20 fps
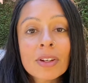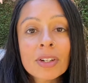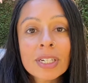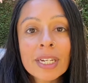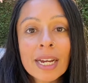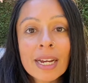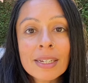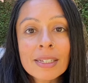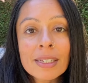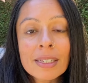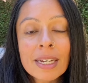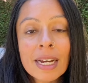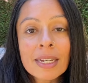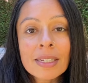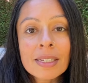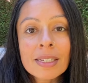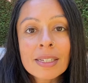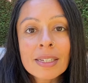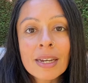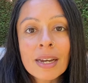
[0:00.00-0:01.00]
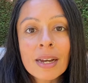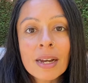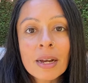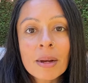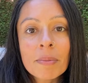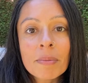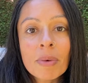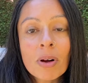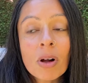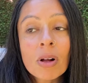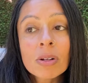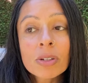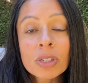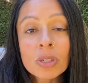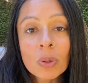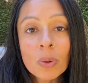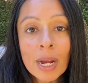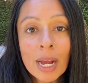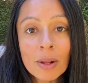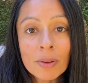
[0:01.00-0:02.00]
test that's
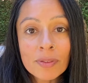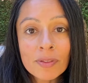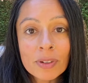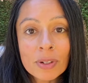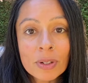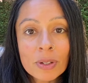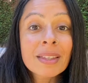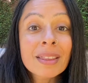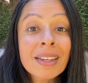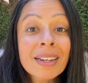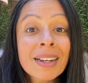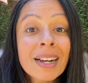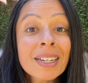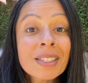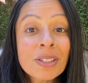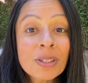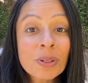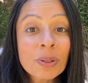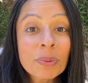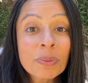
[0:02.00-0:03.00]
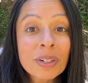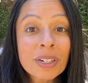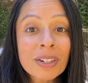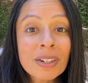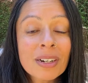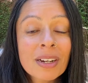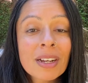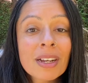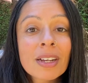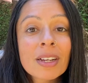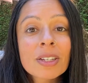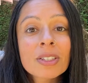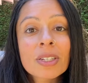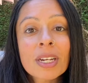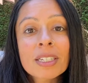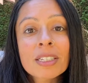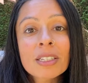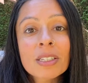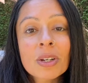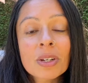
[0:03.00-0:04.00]
also helpful, the gut zoomer. So
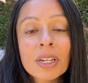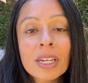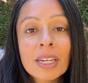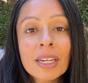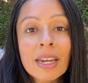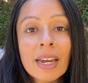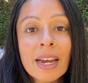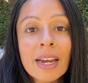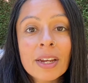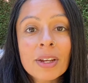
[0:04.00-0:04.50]
that's looking at